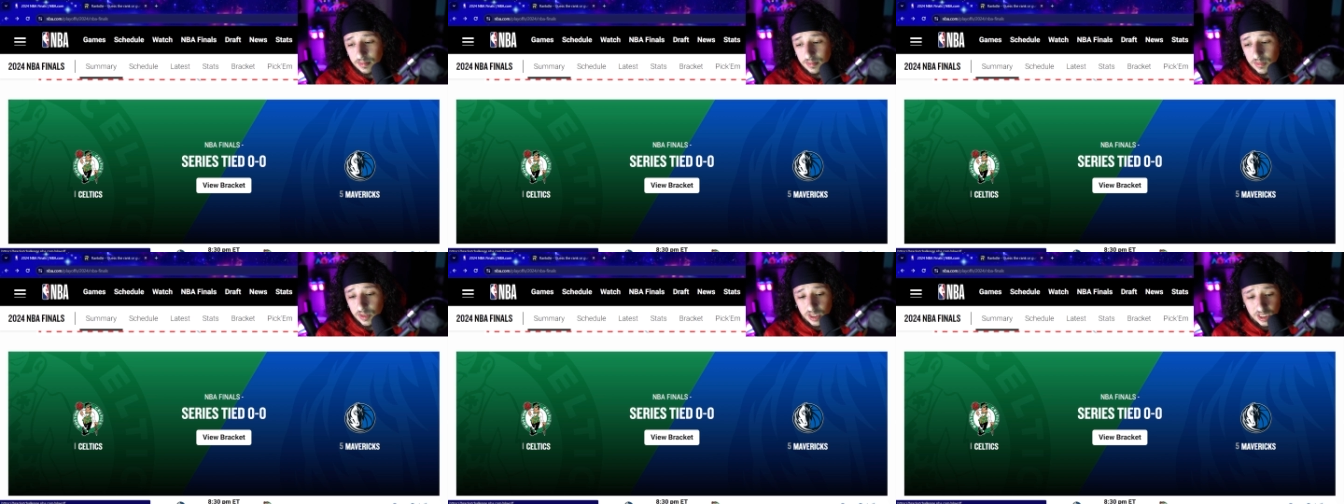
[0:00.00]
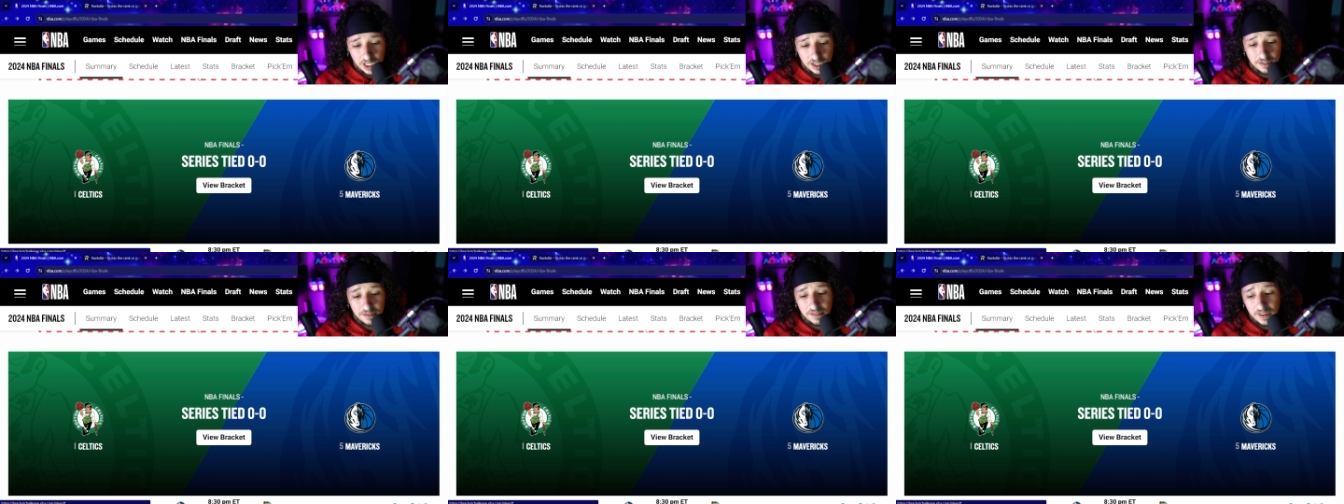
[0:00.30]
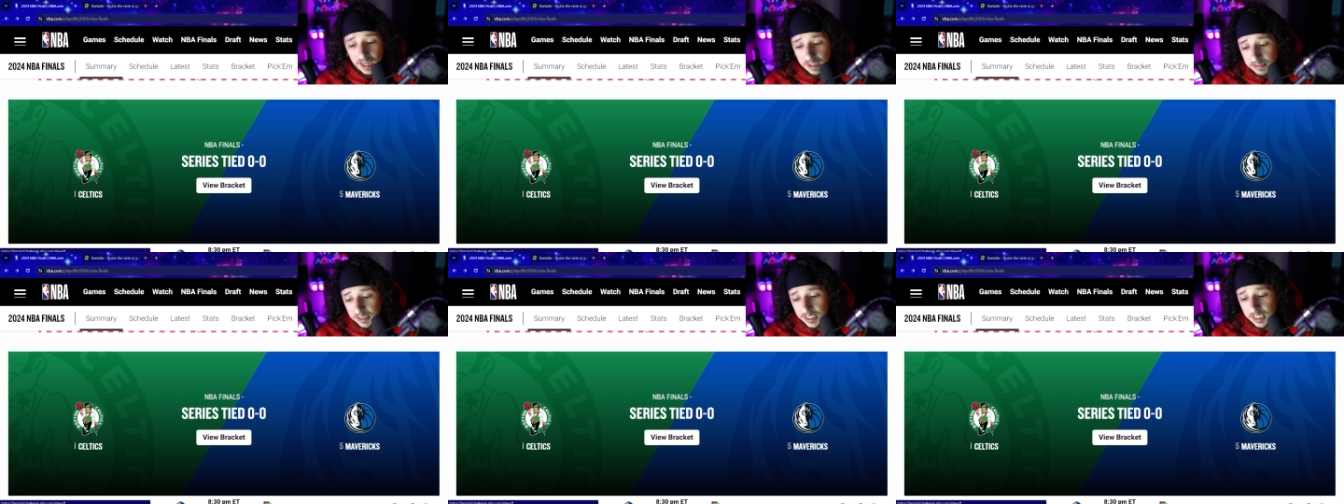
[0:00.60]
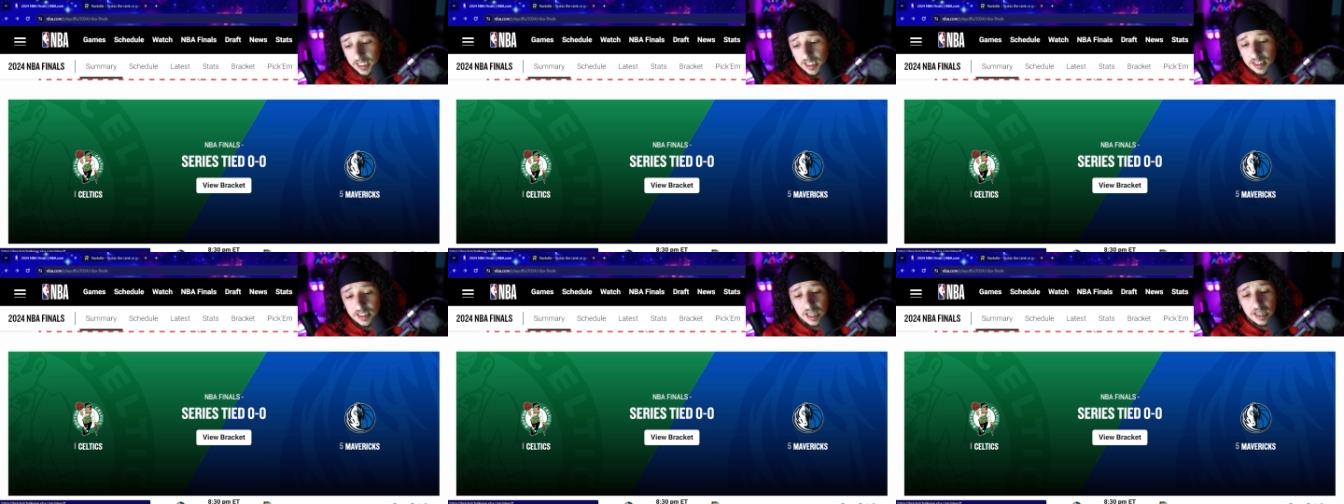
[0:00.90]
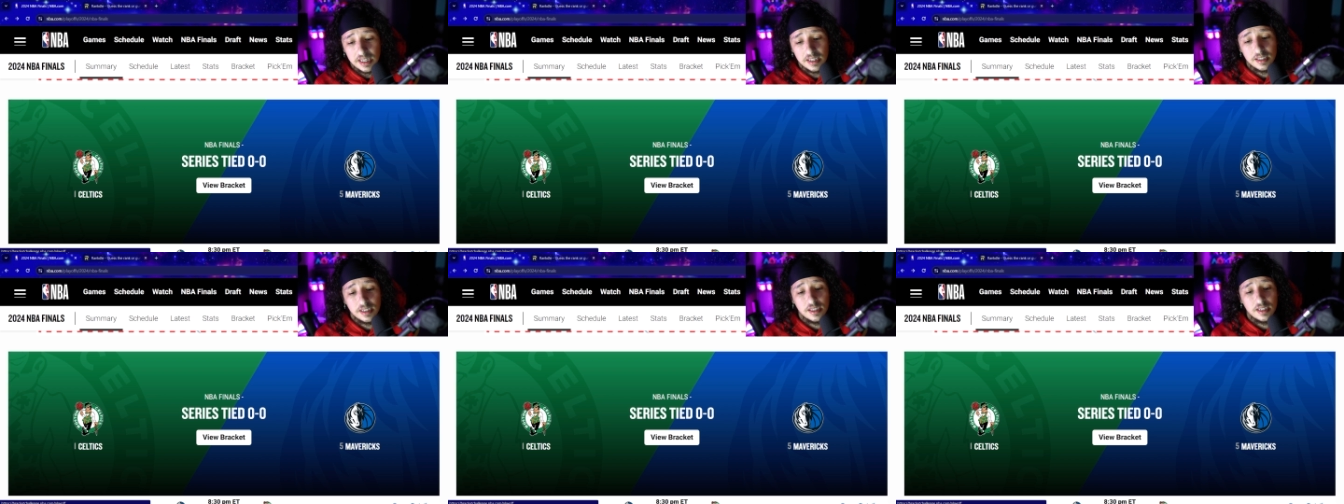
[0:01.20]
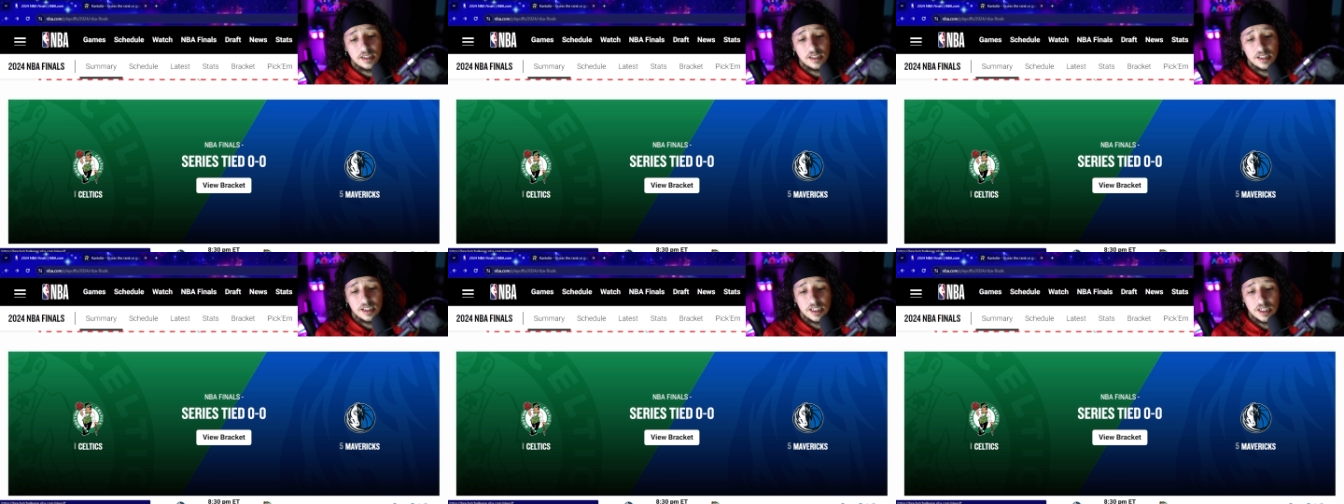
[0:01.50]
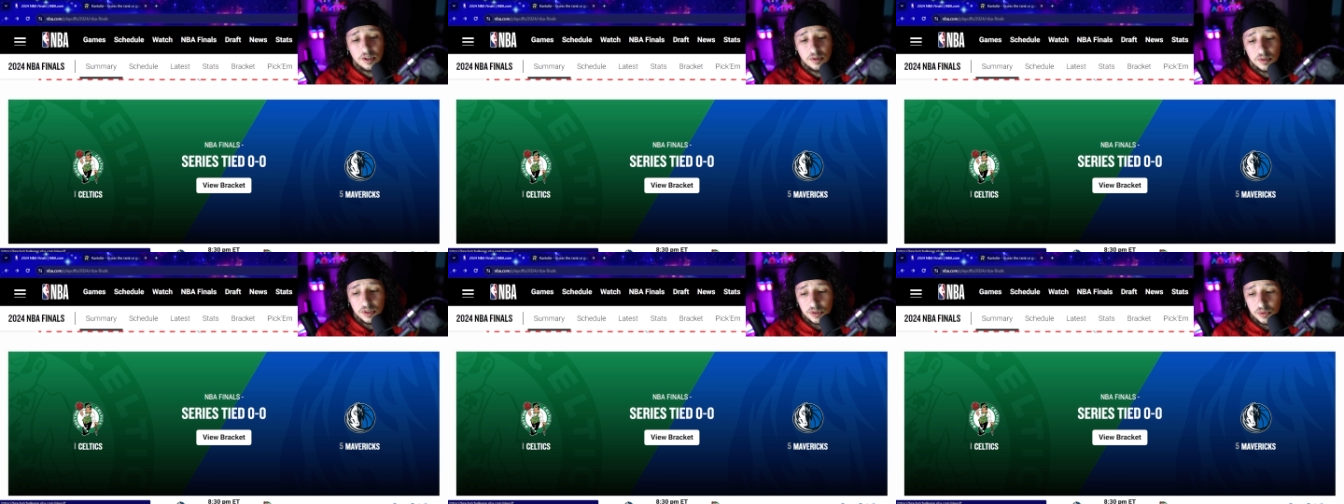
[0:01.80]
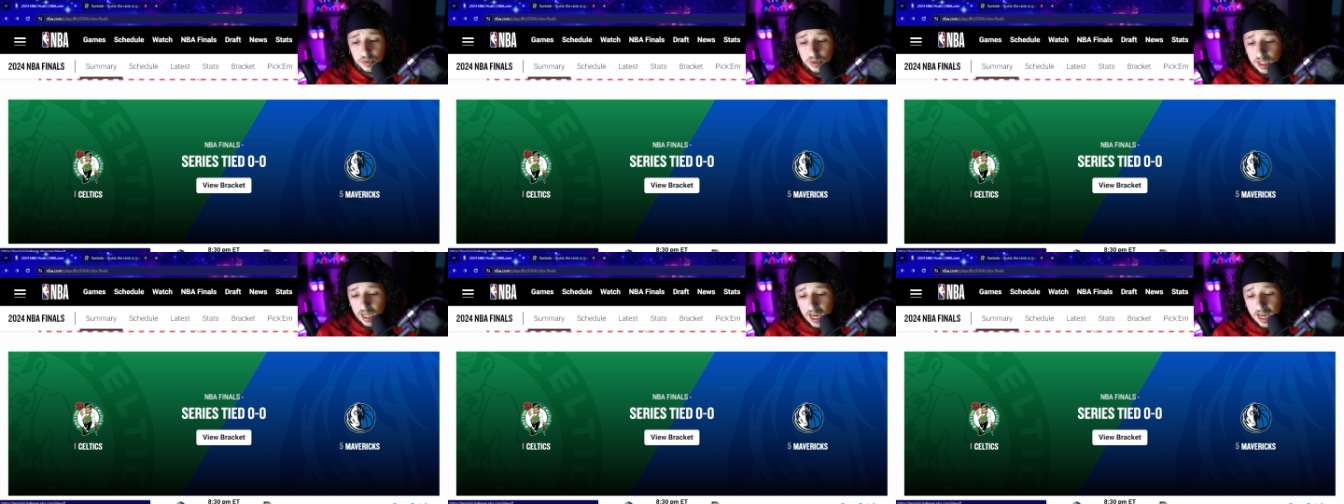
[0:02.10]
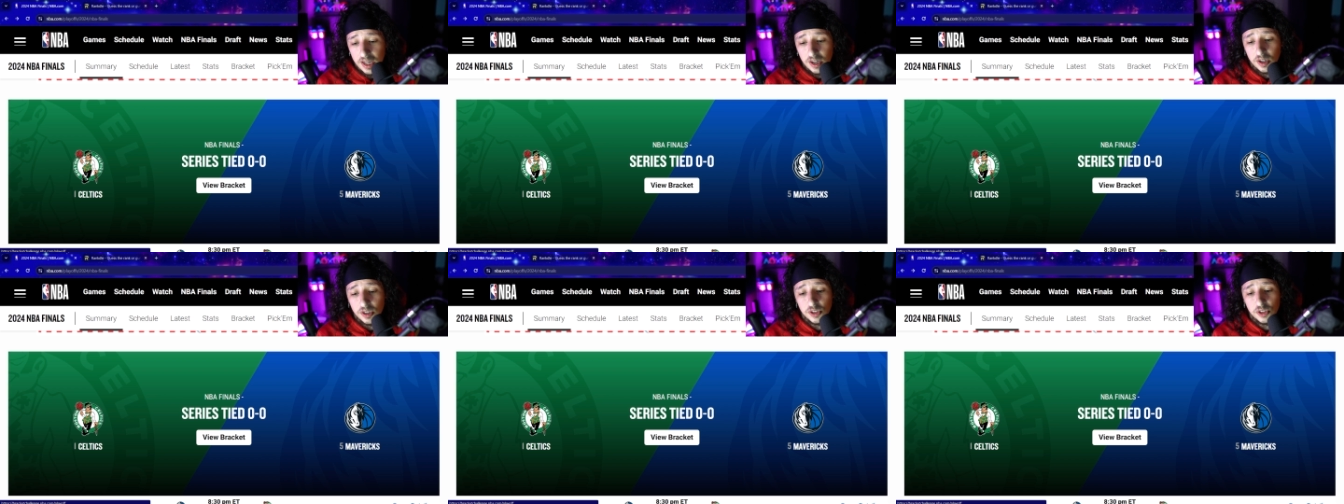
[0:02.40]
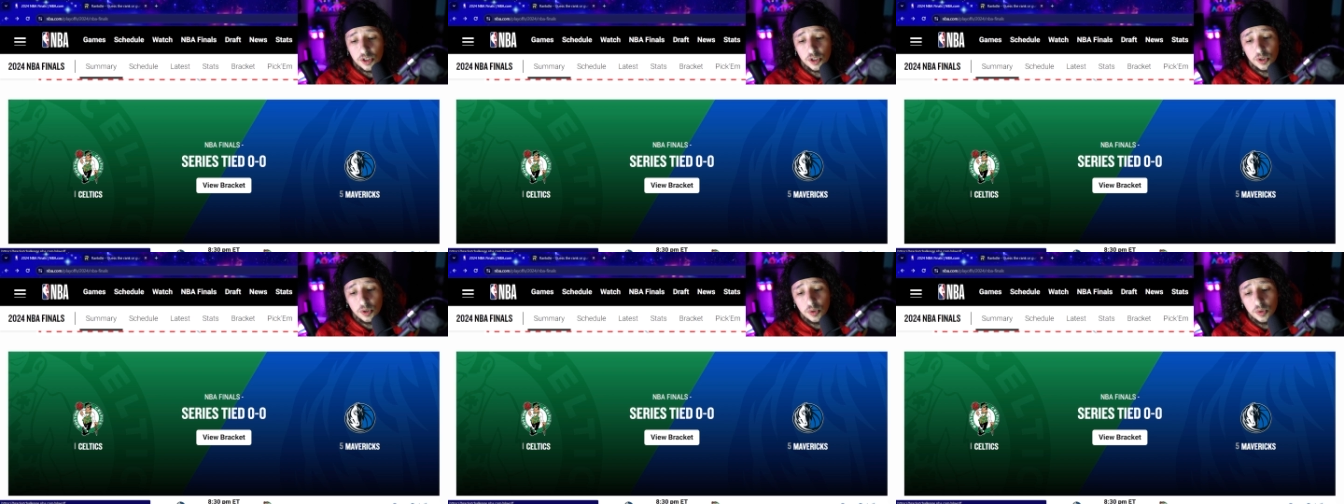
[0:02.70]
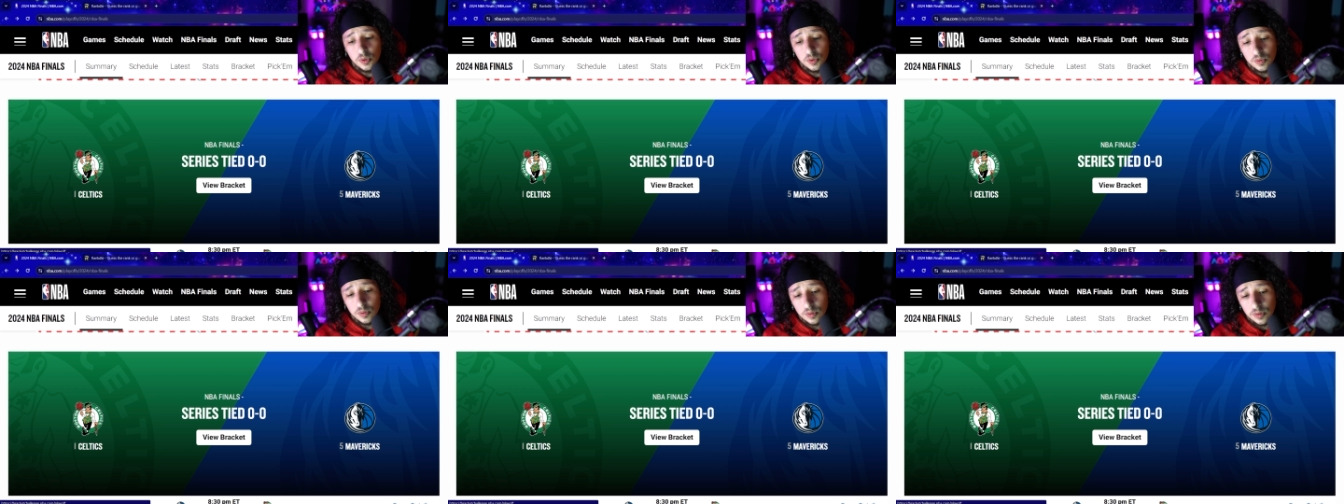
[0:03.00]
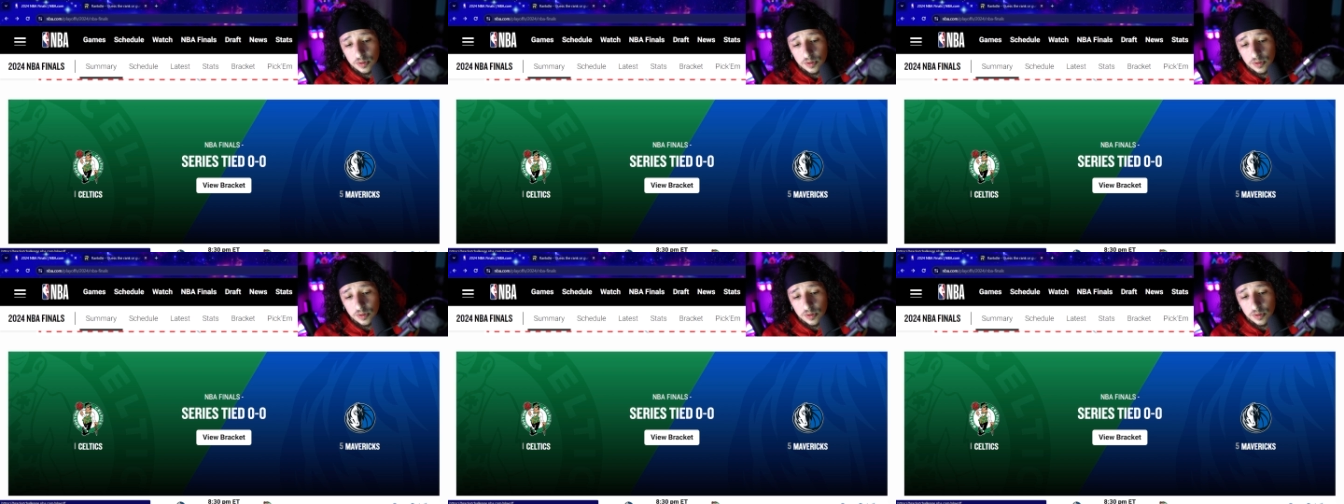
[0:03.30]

You got a 5 seed that, you know, is relying on two